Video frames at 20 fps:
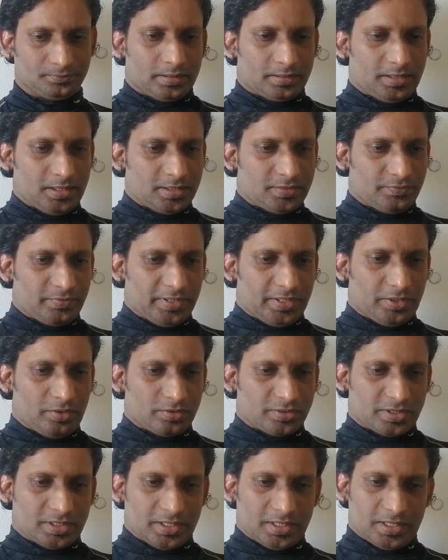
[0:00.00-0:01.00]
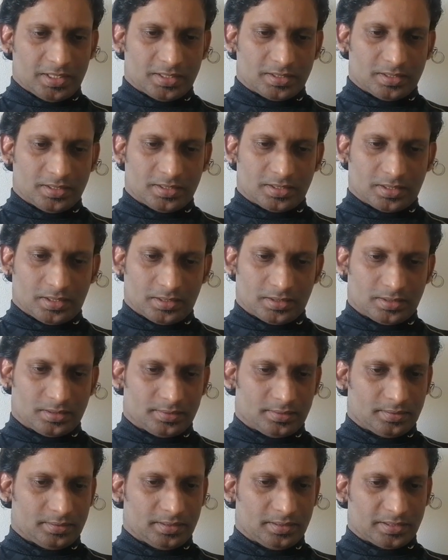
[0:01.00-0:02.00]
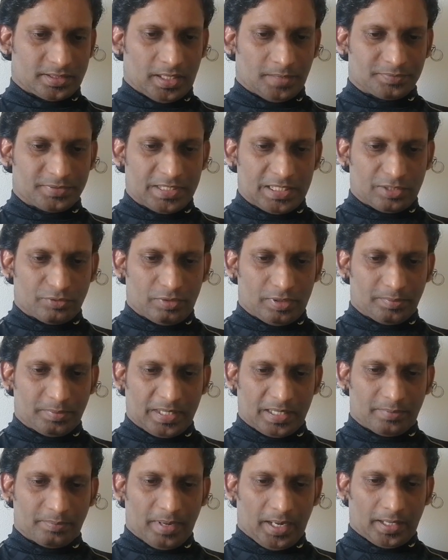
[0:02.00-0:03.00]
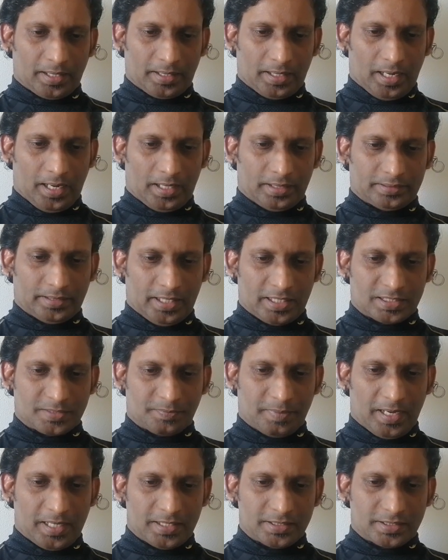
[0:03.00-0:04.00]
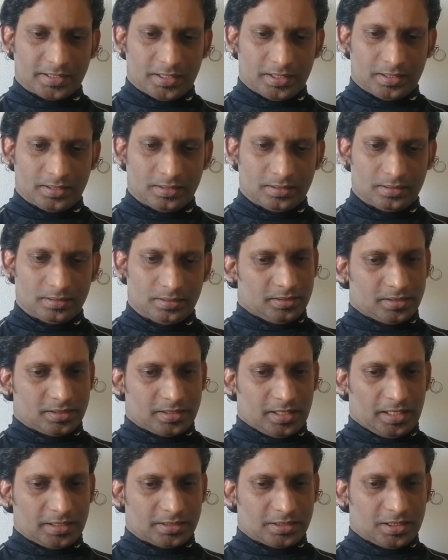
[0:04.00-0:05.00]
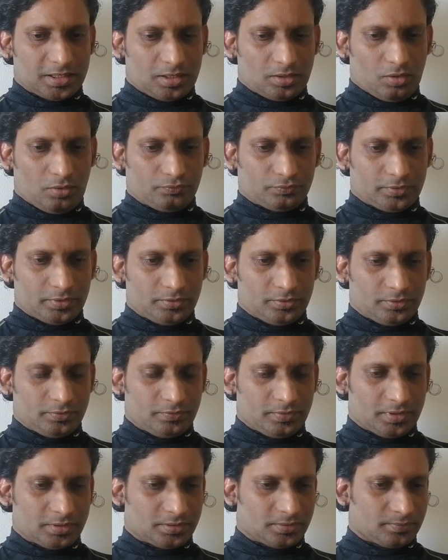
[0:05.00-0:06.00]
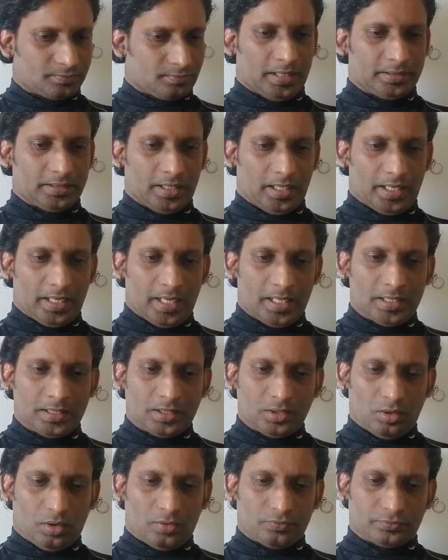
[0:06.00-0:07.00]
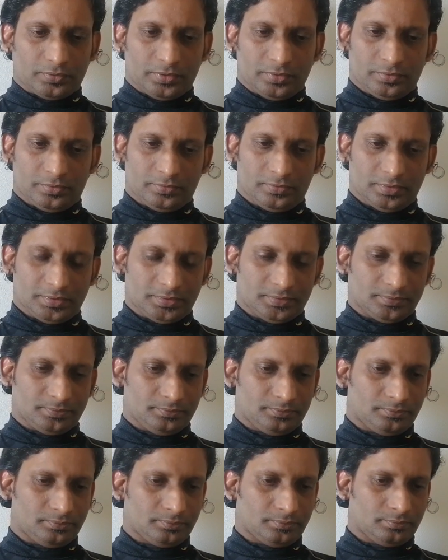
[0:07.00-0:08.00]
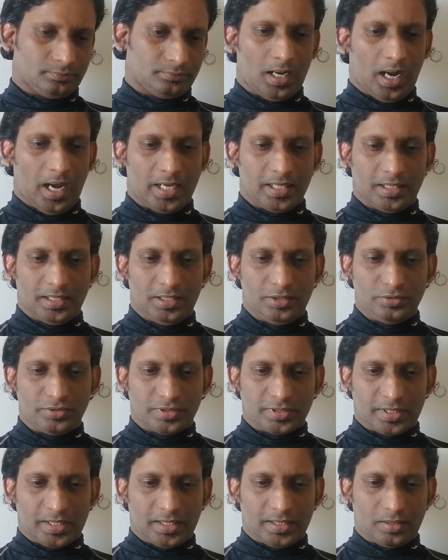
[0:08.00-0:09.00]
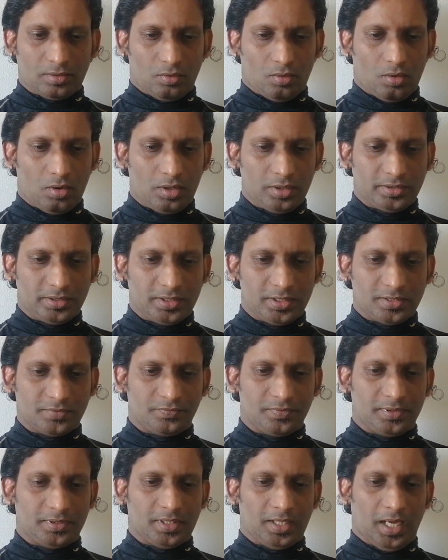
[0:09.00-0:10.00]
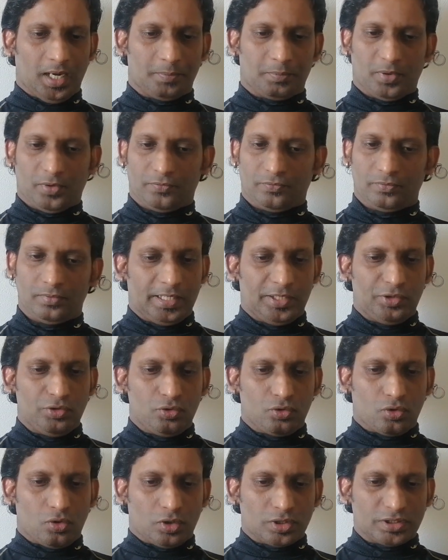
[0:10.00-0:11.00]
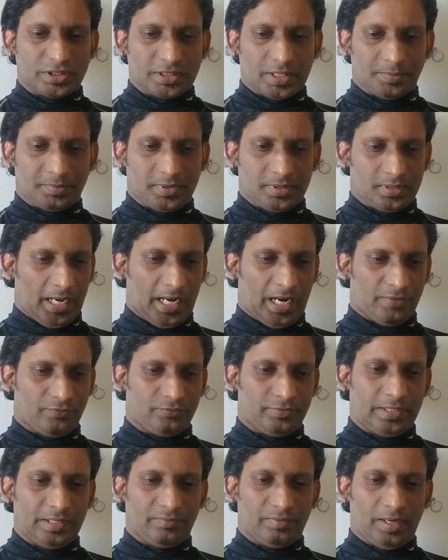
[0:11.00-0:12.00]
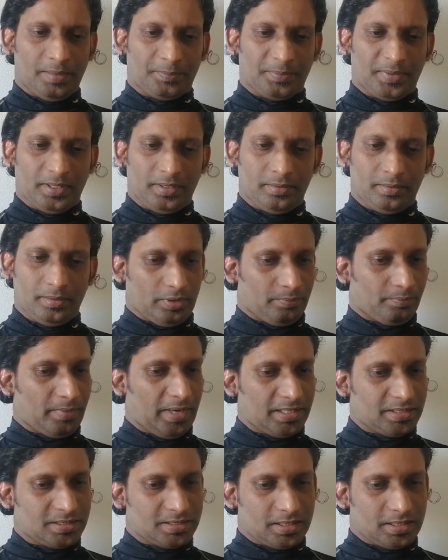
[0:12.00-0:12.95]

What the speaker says: This video series discusses the subsequent Big Bang and the expansion, the structure of the universe and the end of the universe. I illustrate all this with the help of a new concept I have developed from my